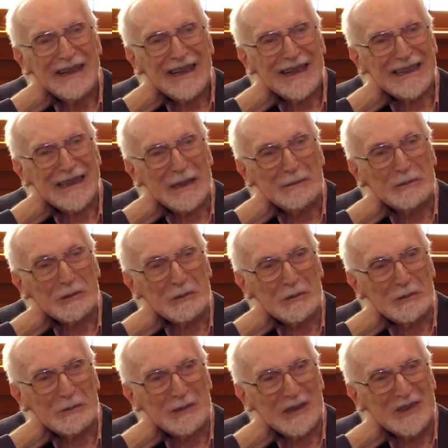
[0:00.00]
I came to
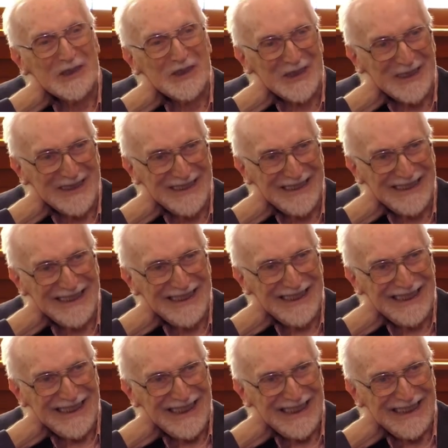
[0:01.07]
Princeton,
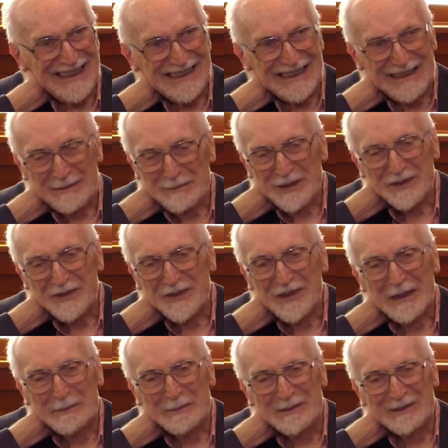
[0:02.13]
and uh, must have
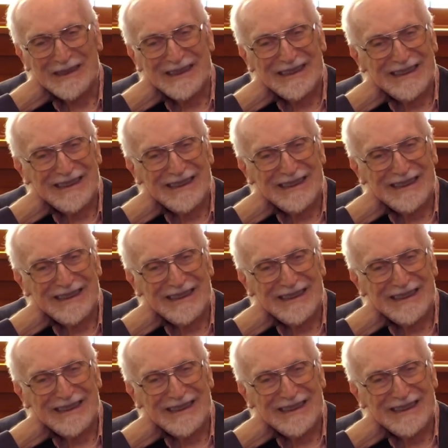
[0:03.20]
happened